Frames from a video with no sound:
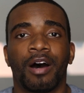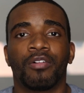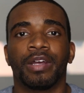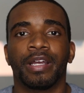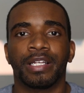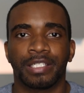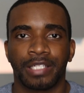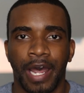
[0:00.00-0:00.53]
out
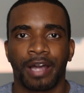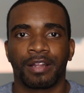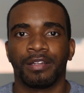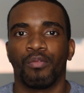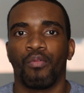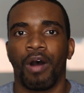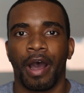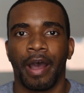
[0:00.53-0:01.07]

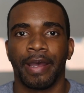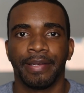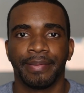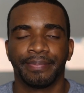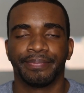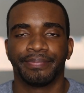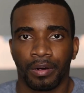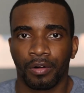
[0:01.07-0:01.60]
exactly why
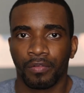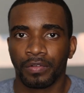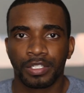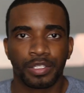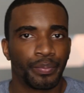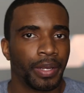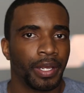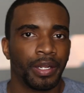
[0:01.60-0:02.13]

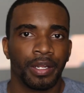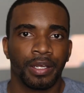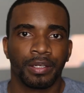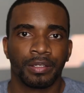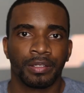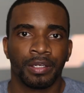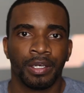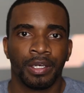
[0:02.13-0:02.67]

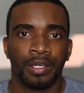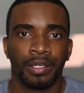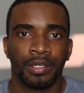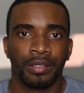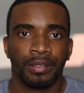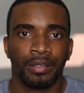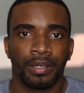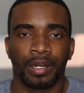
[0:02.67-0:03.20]
overspending
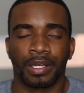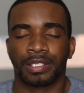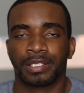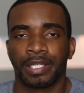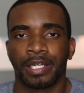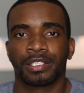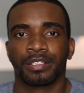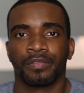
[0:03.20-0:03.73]
and
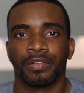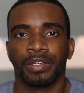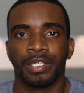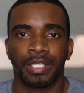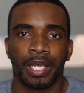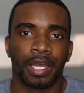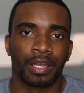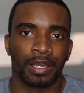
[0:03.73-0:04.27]
excessively
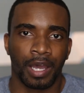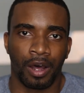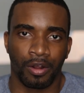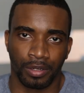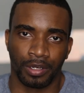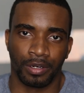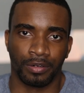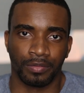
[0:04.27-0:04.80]
taking
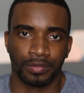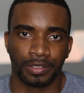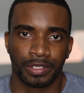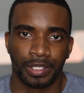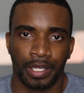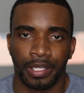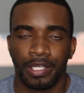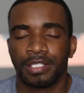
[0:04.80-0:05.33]
out
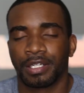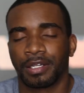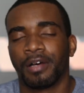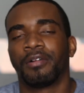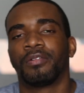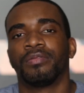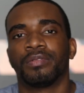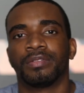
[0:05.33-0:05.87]
loans. And these
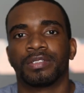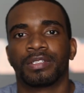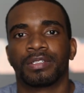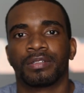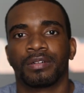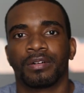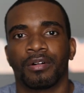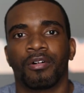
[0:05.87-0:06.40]

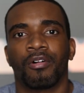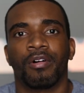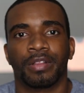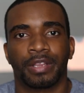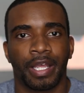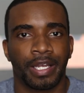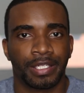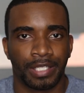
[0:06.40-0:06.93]
loans are
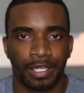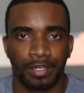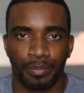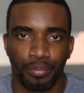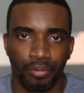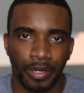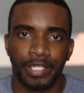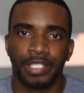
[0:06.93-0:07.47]
on things that
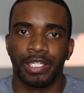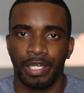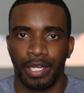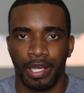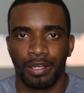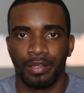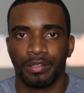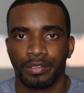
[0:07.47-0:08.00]

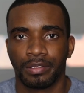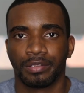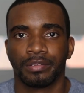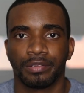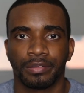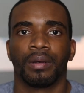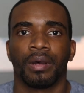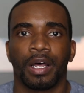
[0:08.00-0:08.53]
depreciate.
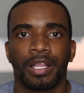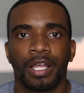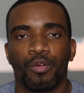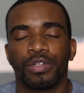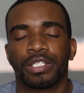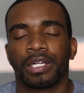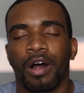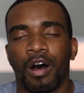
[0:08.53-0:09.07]
I think
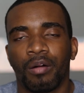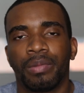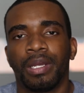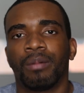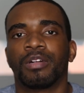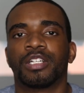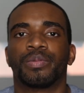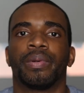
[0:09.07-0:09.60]
we should all be
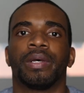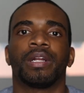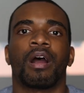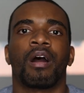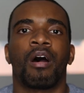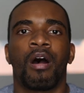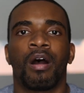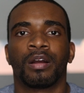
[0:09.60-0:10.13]
able to spend
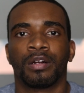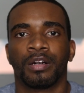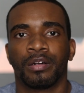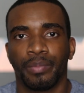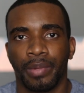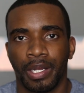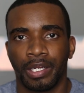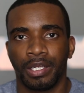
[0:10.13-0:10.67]
our hard
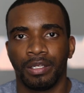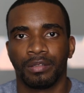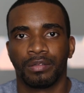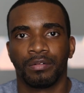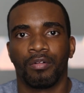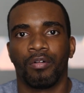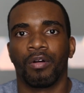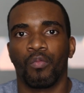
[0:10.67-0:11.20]
earned money
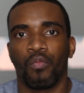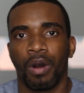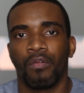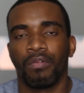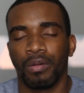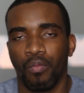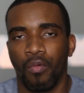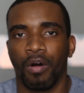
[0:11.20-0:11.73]
on what
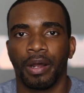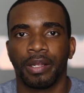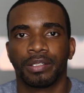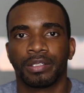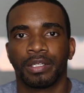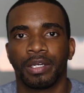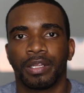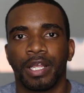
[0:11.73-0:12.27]
we
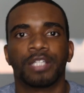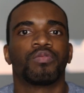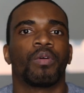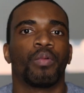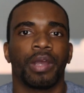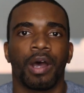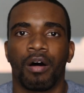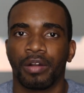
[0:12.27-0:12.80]
want. That's
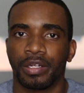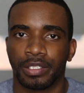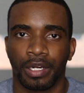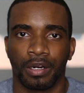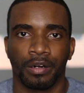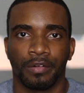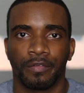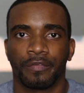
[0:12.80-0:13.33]
what we all
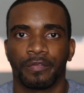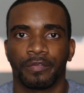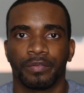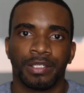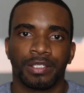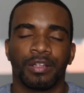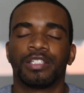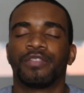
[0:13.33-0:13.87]
deserve.
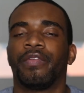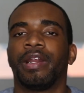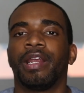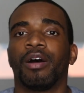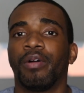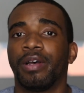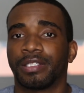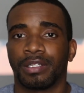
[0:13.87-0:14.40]
So this
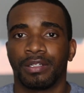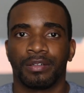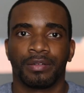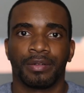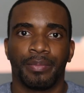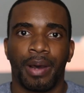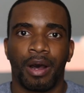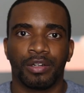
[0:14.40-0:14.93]
video isn't
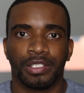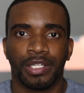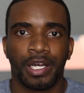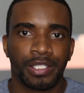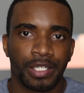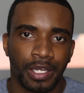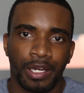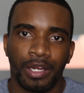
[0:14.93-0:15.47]
about
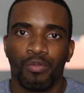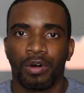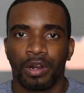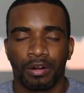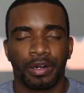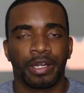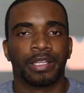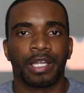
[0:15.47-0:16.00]
judging anyone
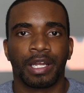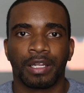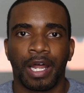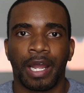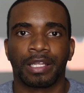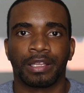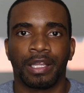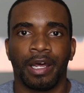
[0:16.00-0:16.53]
or anything
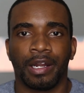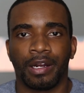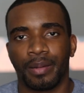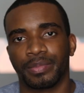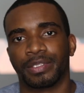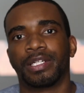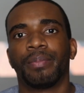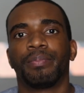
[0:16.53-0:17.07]
like that.
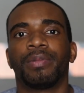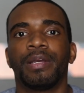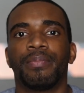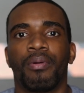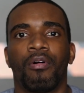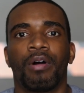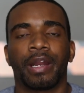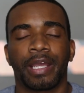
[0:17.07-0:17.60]
I'm simply
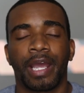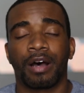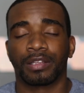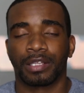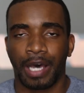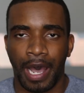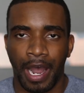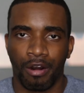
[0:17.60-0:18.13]
pointing
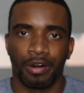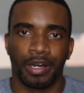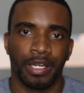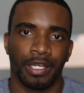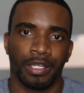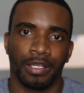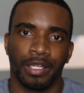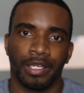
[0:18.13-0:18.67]
out the
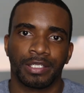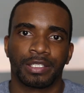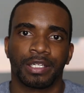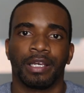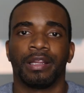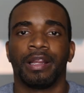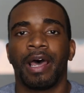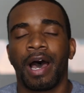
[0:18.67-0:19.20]
irony in this.
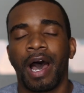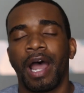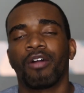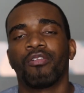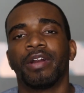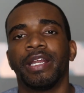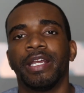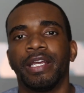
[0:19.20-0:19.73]
And that
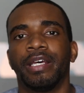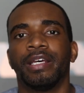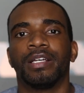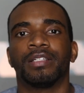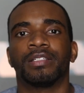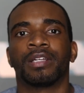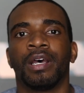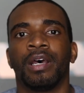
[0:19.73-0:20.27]
irony
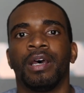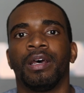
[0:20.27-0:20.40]
is